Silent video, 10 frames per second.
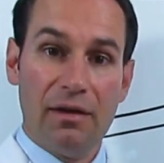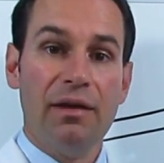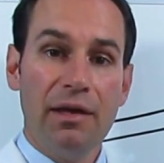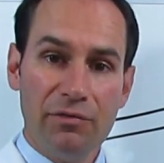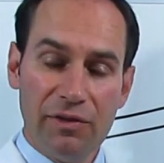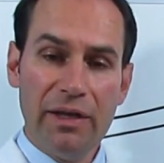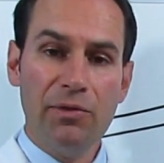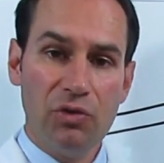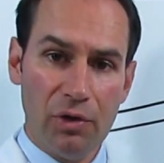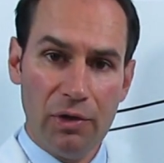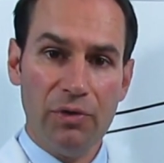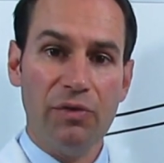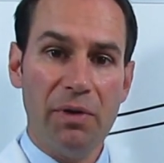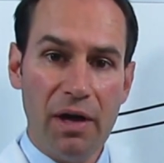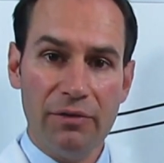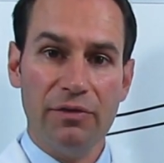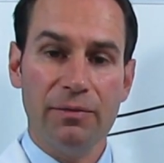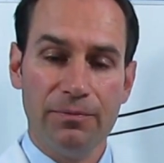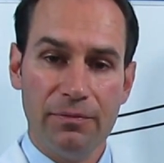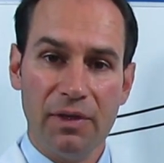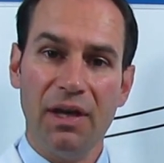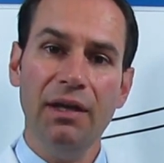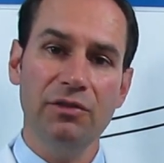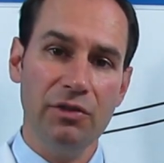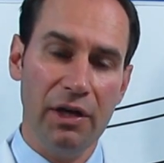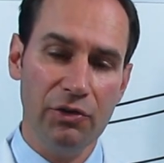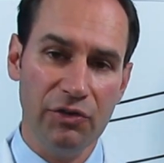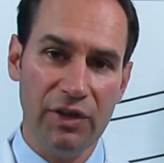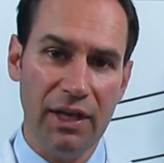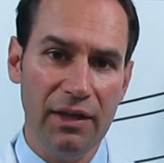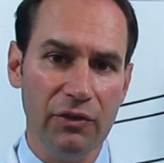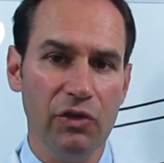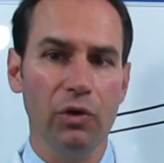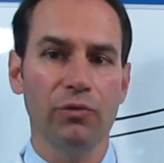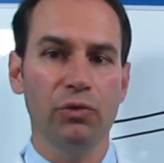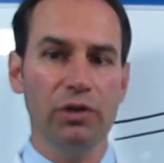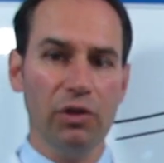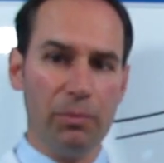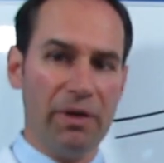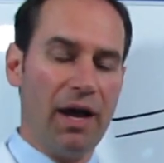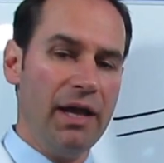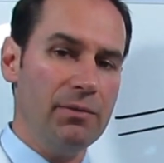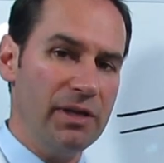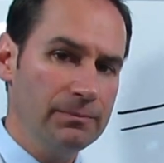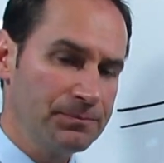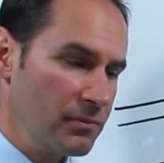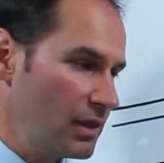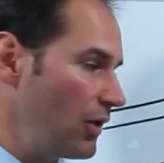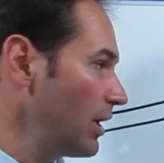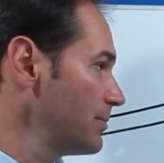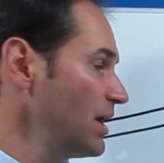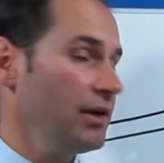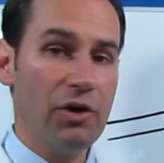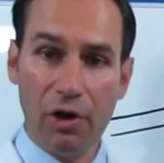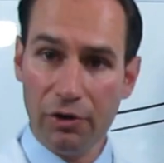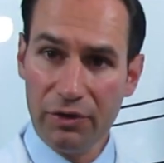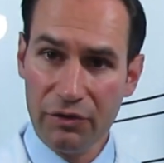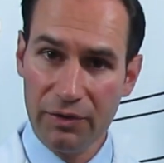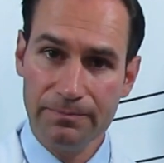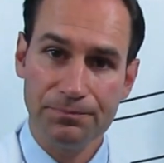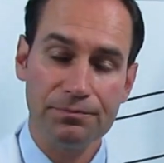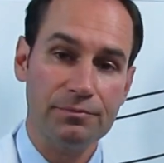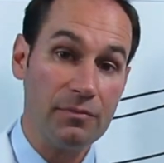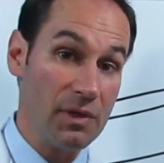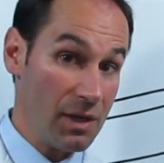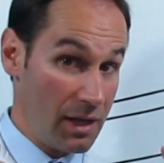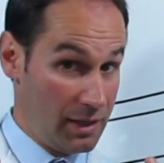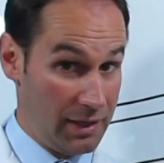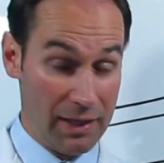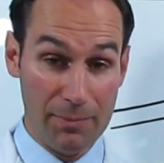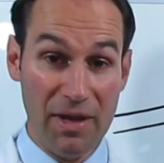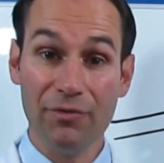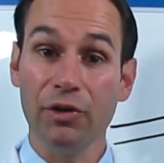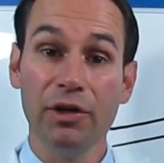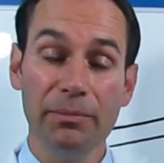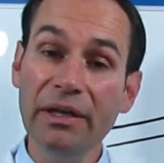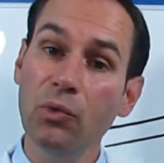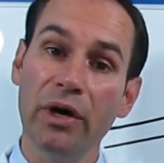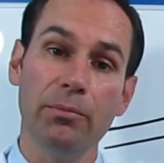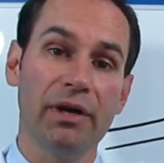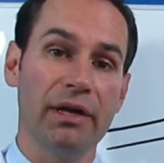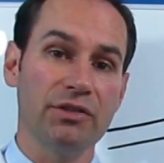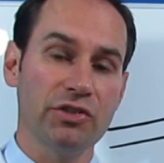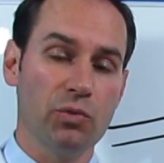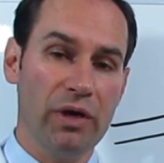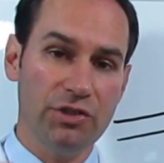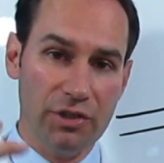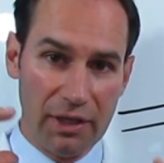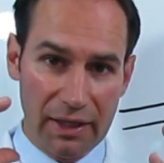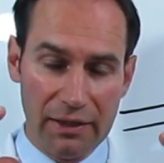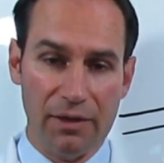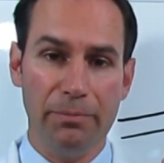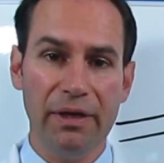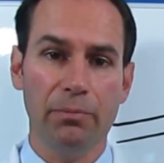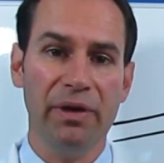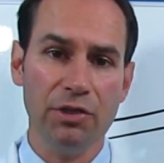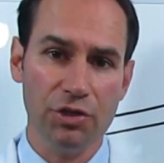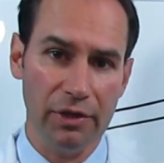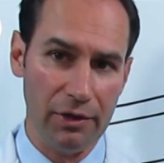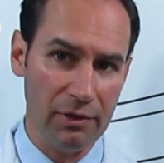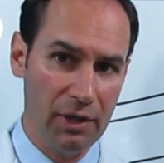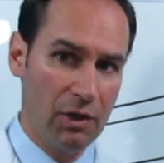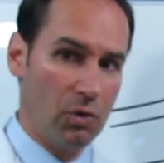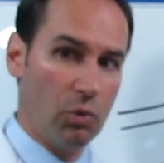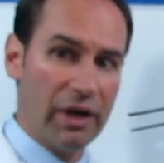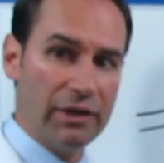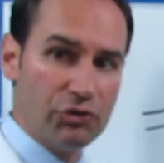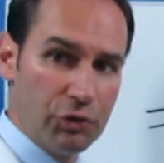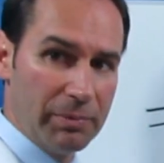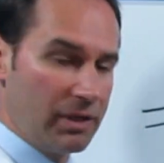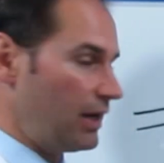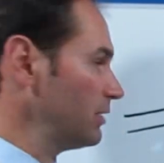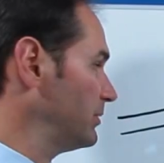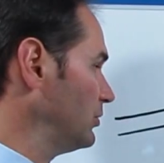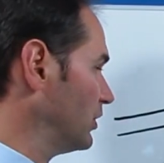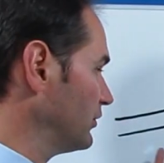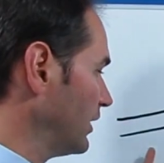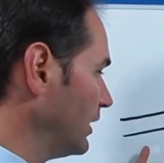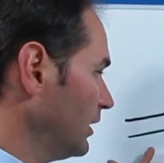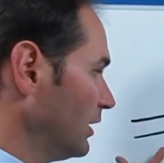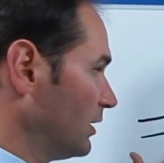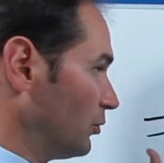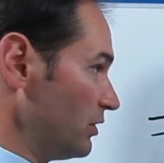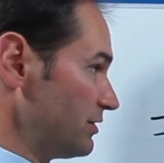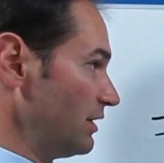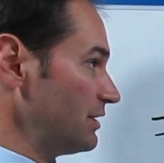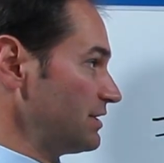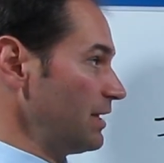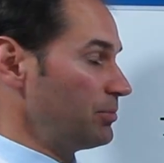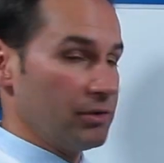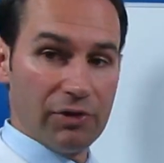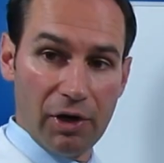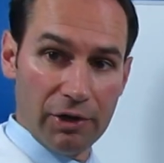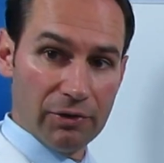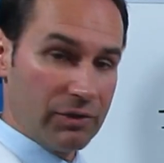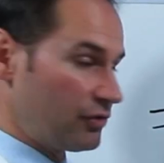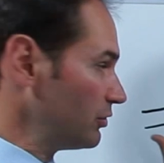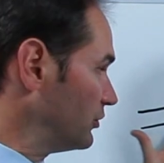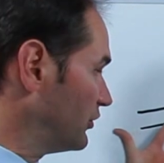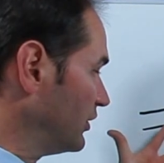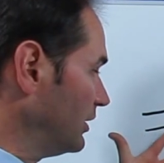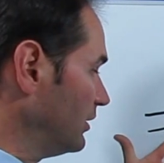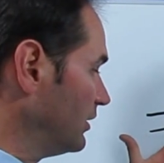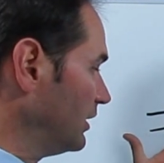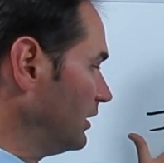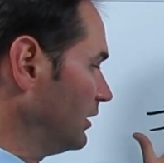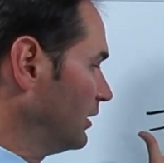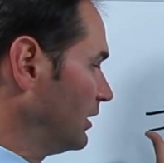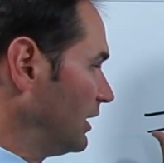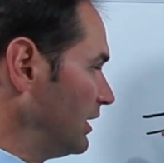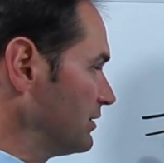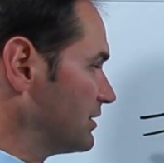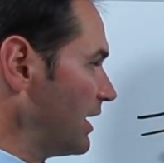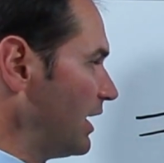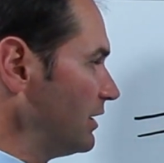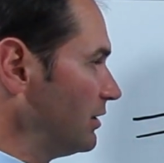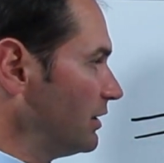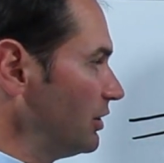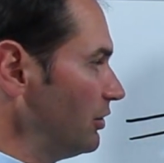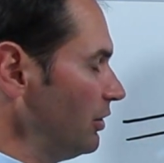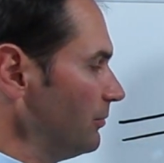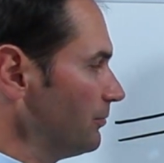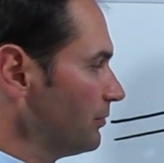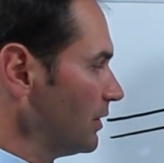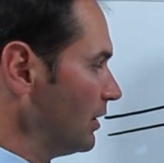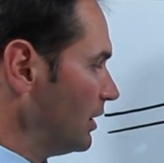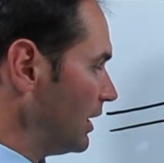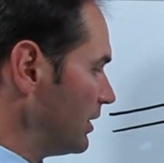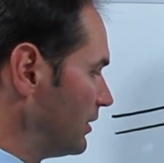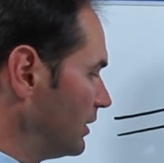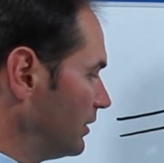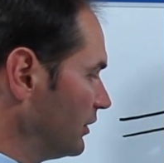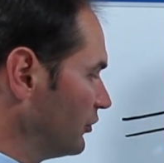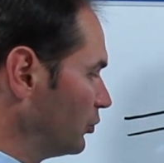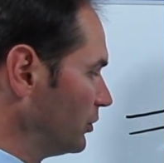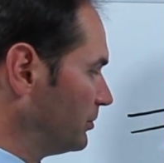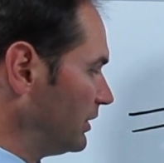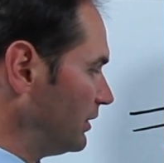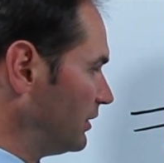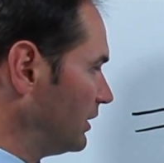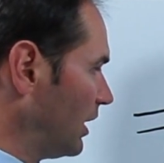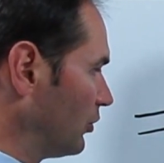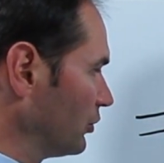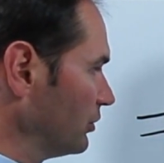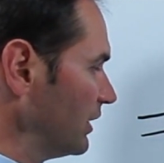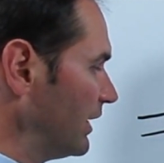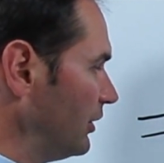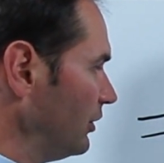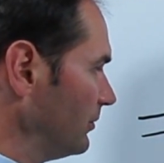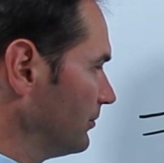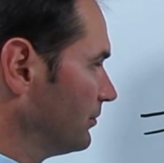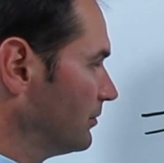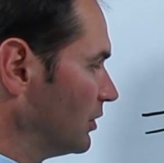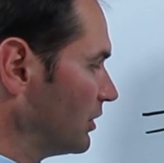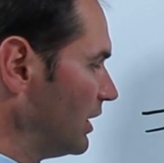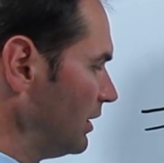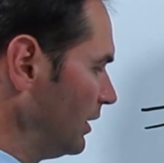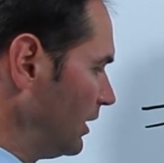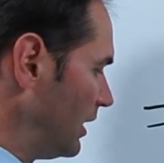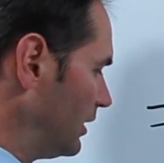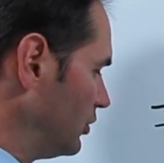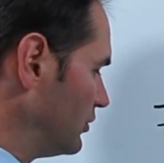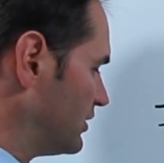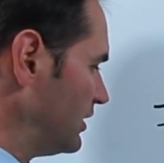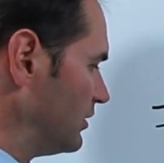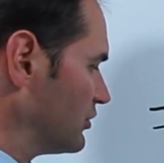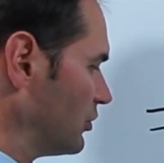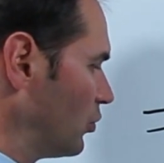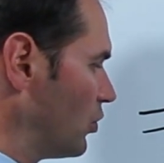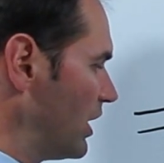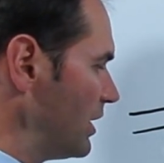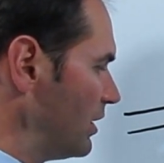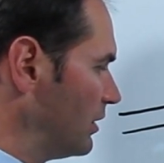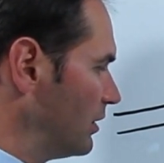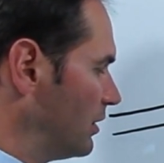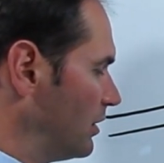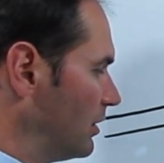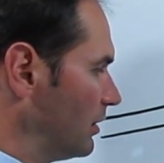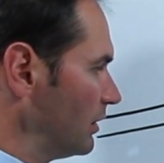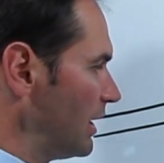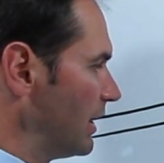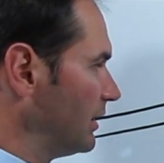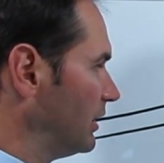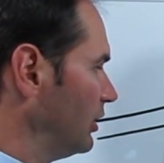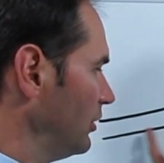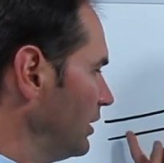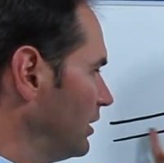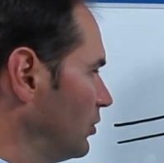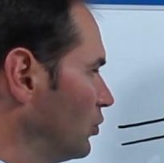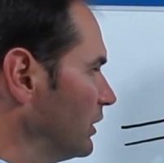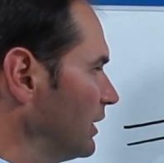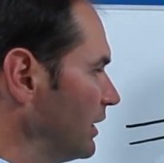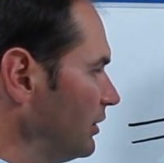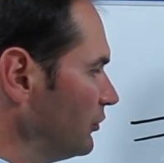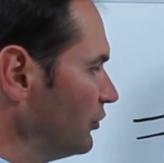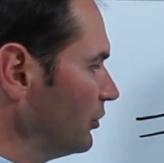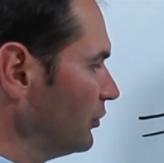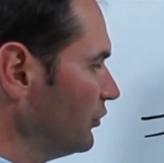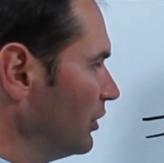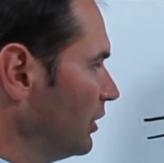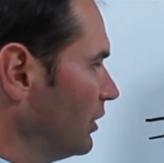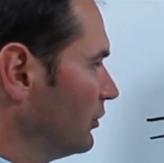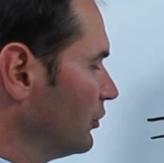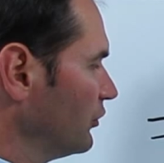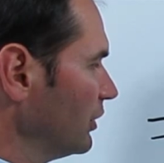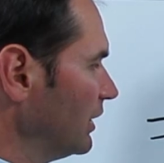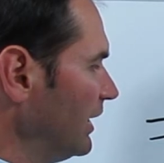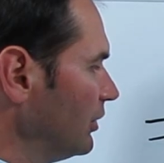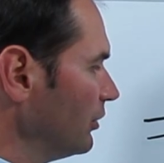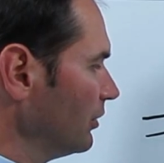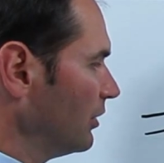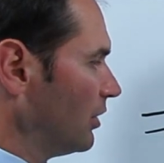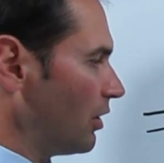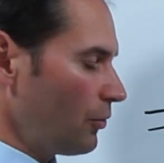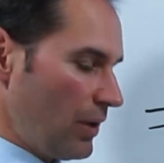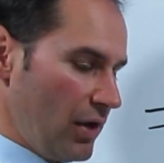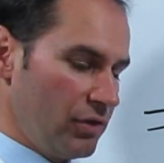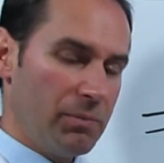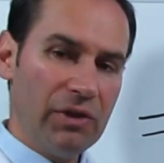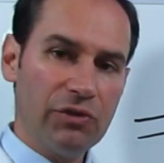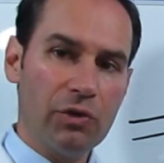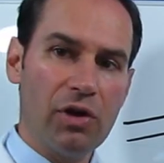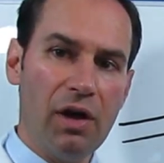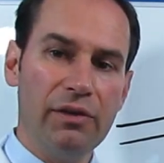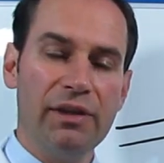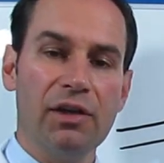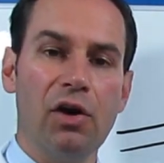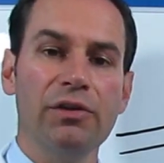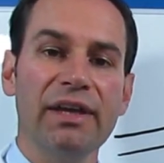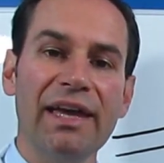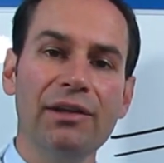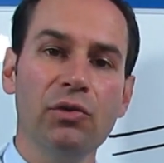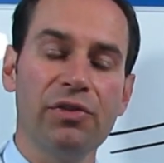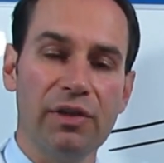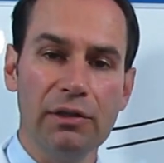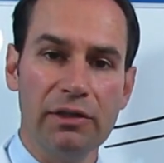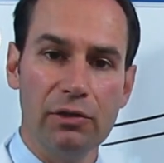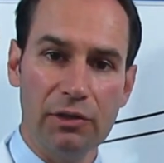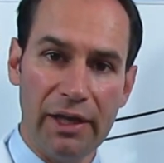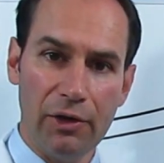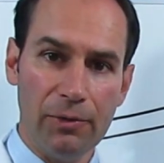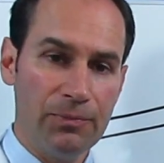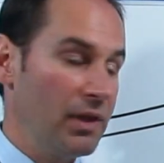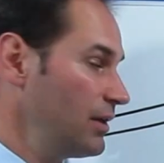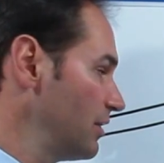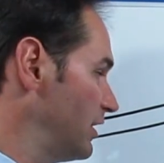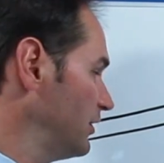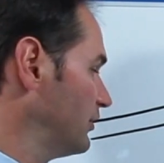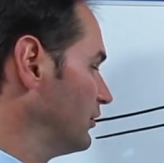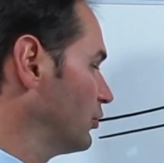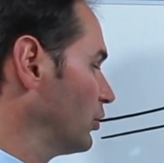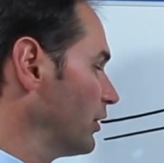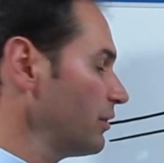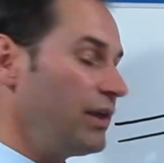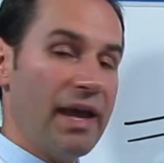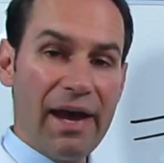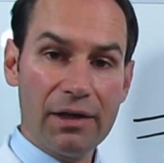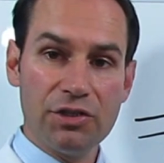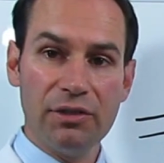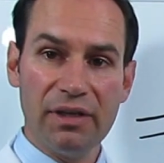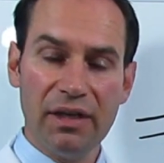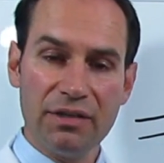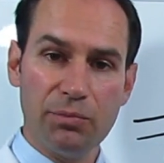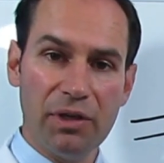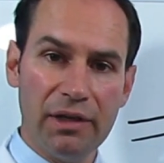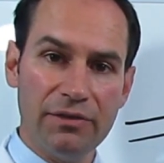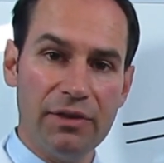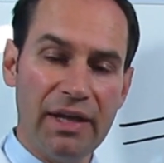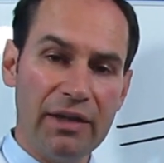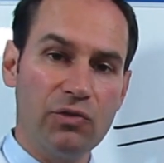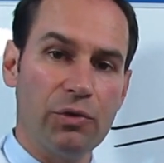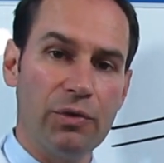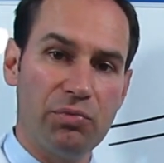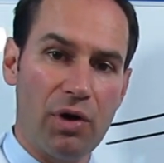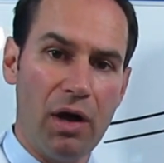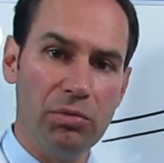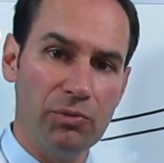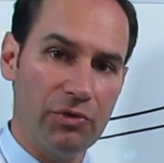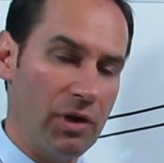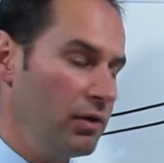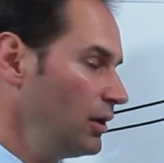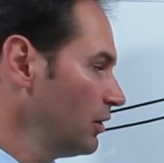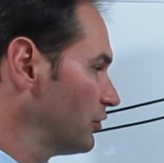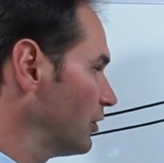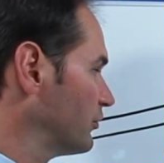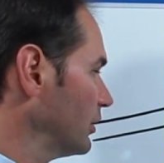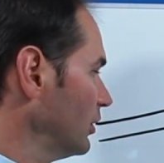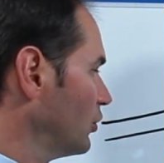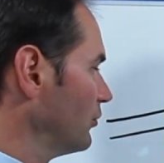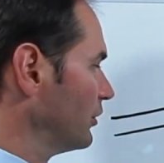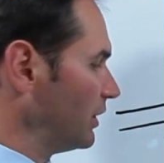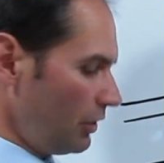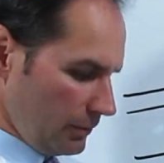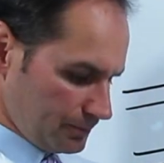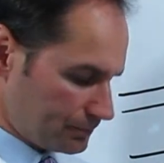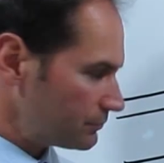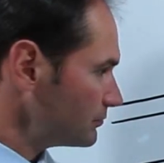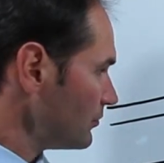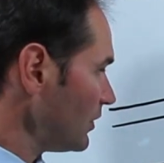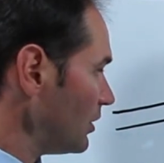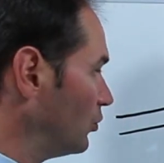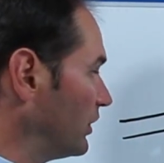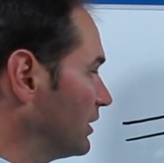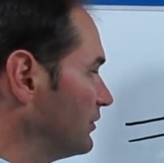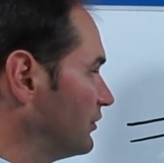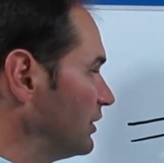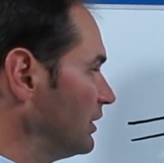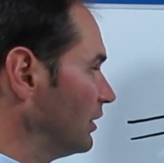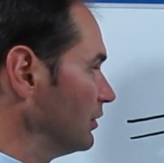inflammatory response. Okay, do you understand that? So if we look behind me, now I'm not an artist and I'm never going to be one, but I just want you to get the big picture here. What I drew behind me was an example of an artery. So you see the inside here, and then this would be the outer layer, okay? And then you see this one line here and then one line there. So there's a layer around the muscle called the endothelial layer. This is where the action takes place, and that's where the problems are. So if you look over here, we can see a